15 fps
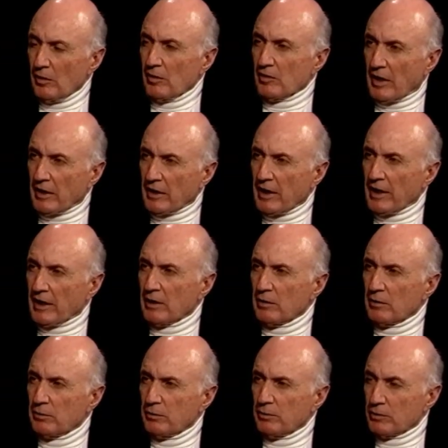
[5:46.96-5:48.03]
It's had a
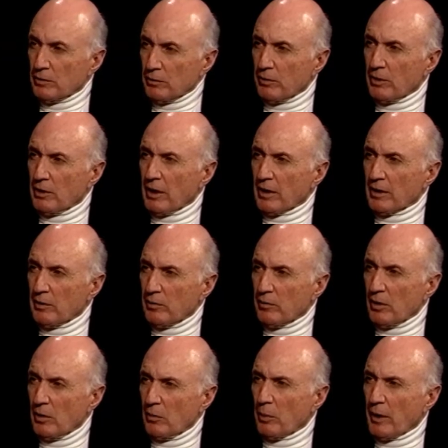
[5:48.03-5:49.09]
negative, severe
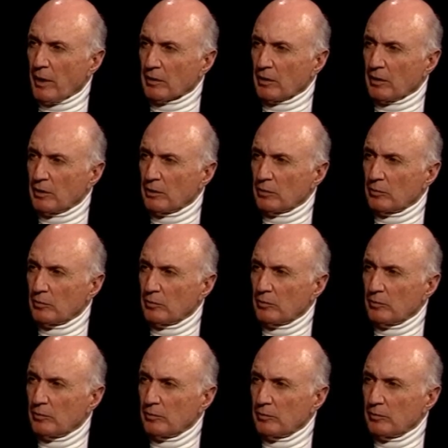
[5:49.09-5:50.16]
negative impact on you?
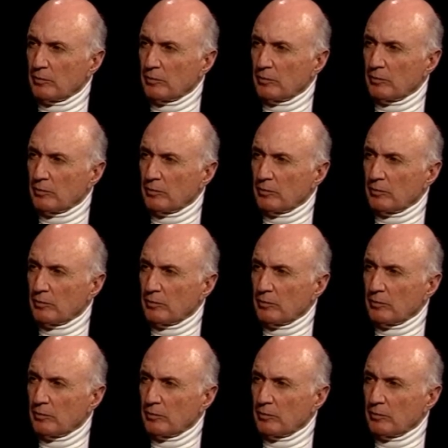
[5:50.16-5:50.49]
Of